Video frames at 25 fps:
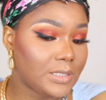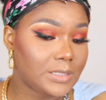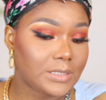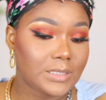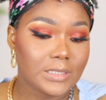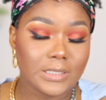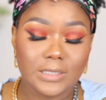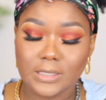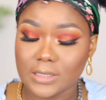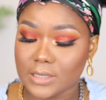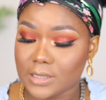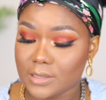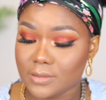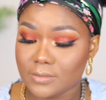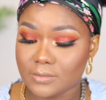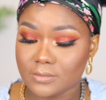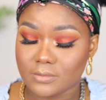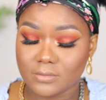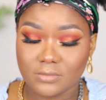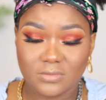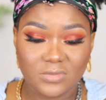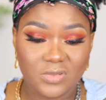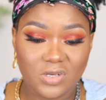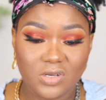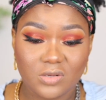I think
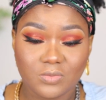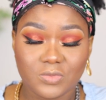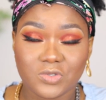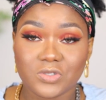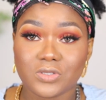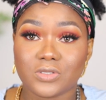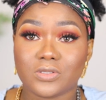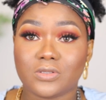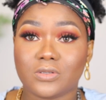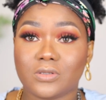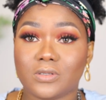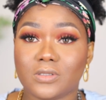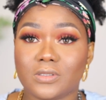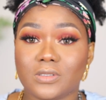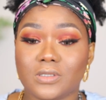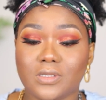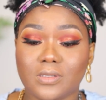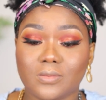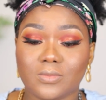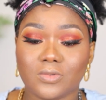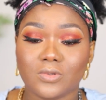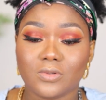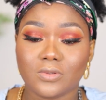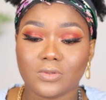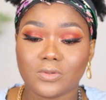I'm almost done
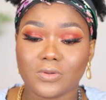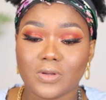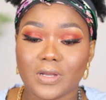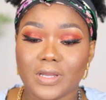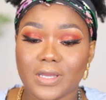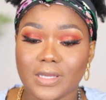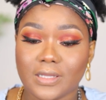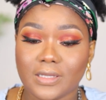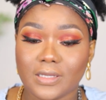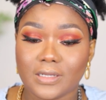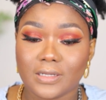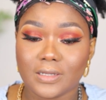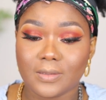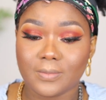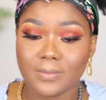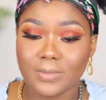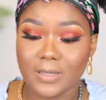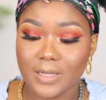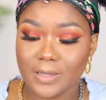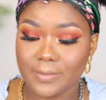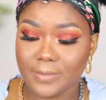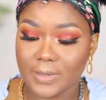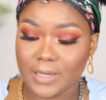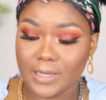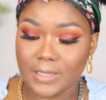I'm gonna go ahead and
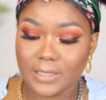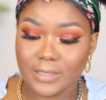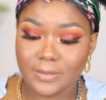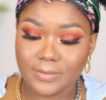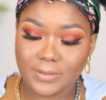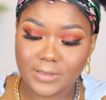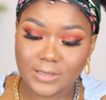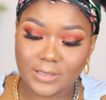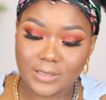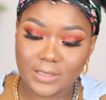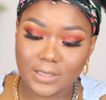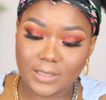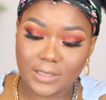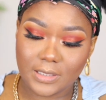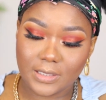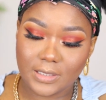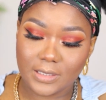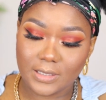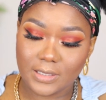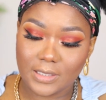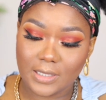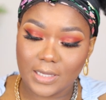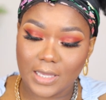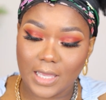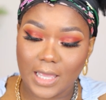apply my lipstick
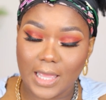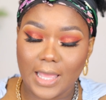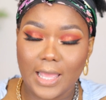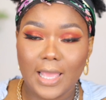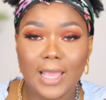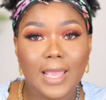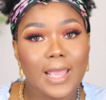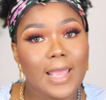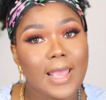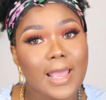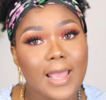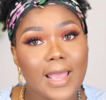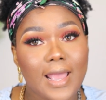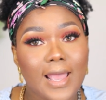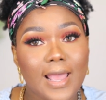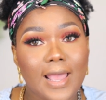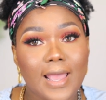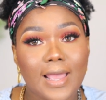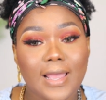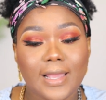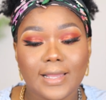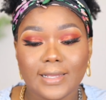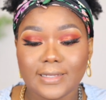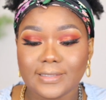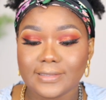
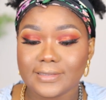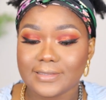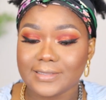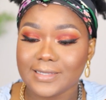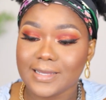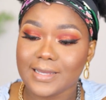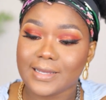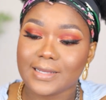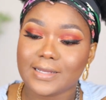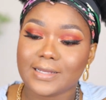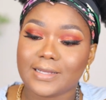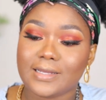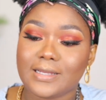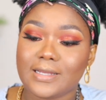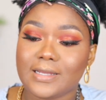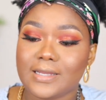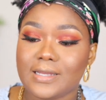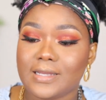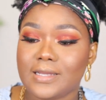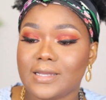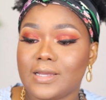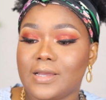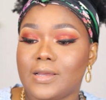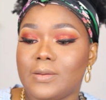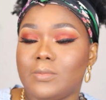and yeah
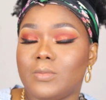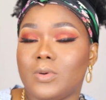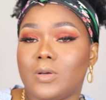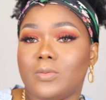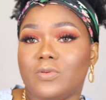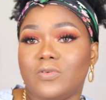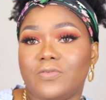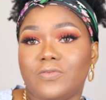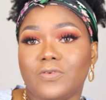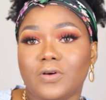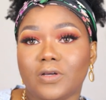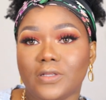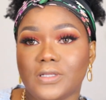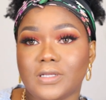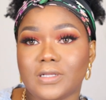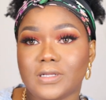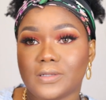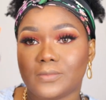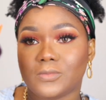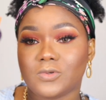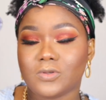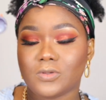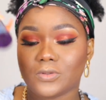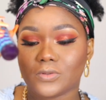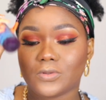but before then
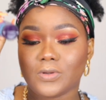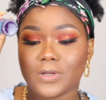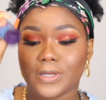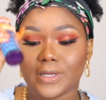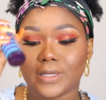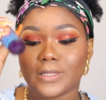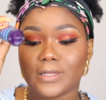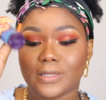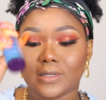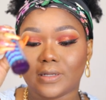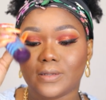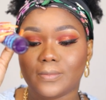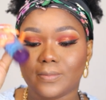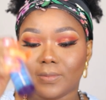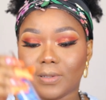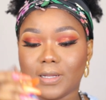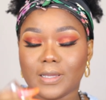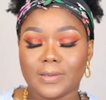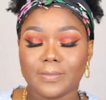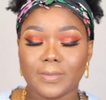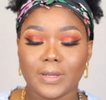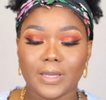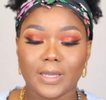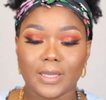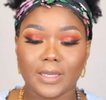I'm gonna go ahead and
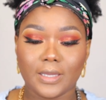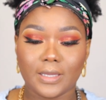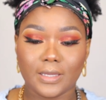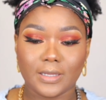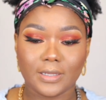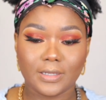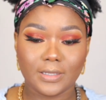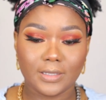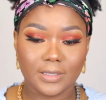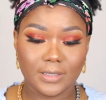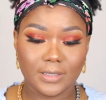apply my